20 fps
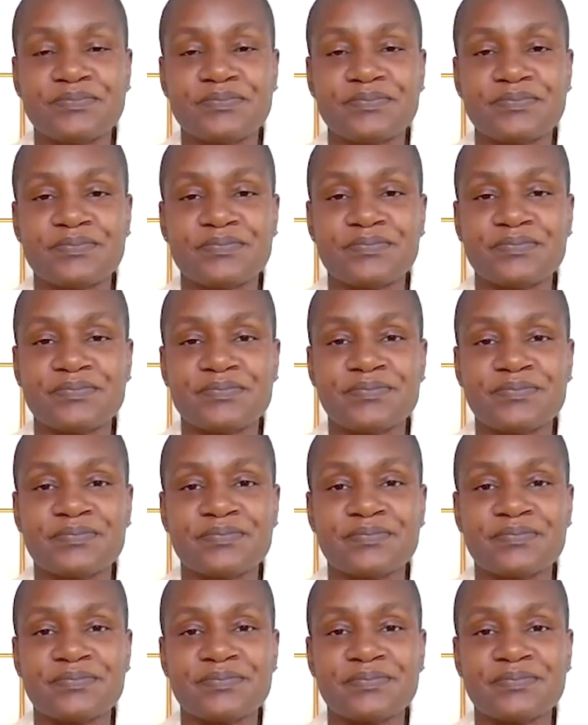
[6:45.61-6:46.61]

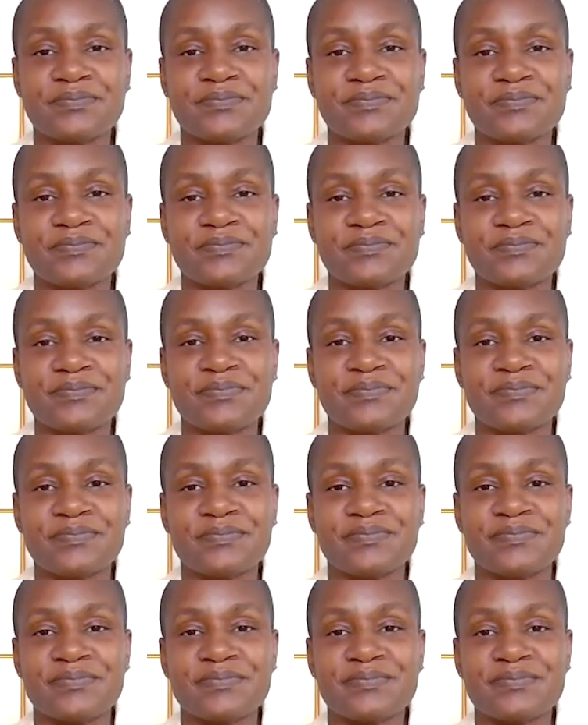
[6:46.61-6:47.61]

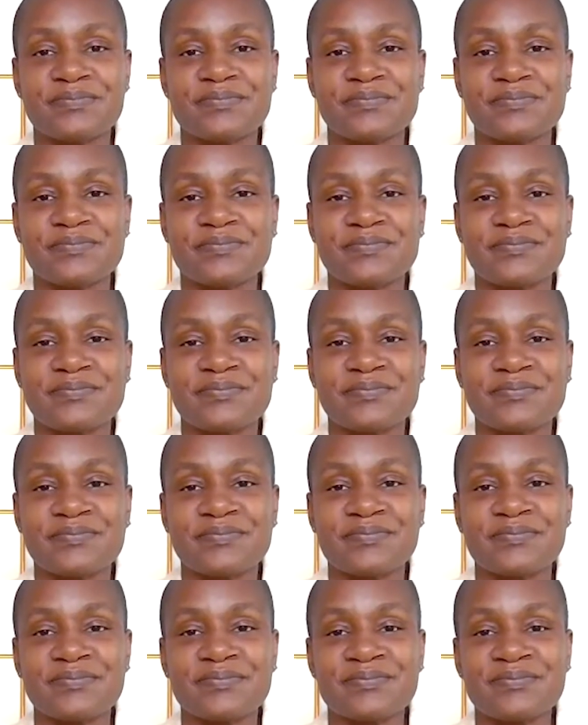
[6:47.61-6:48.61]

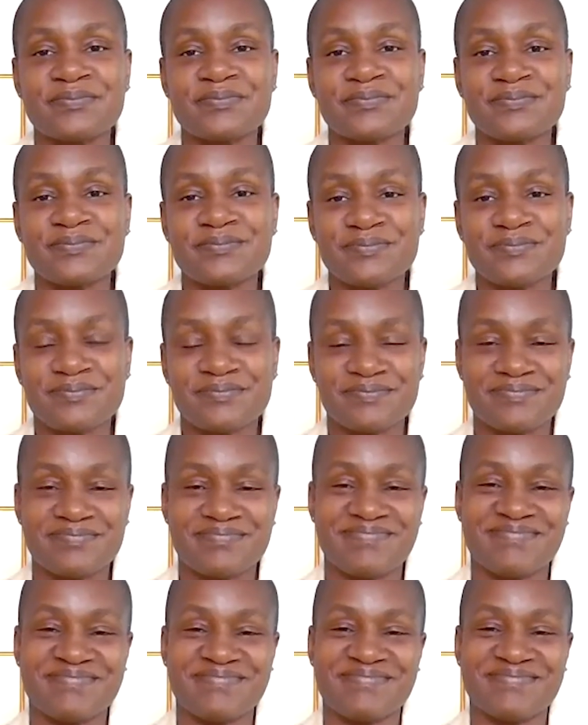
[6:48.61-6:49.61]

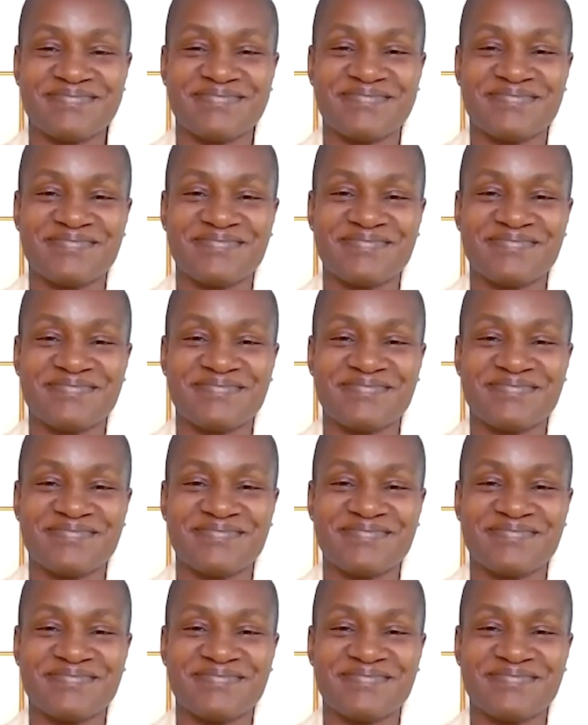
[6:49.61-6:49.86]
(not speaking)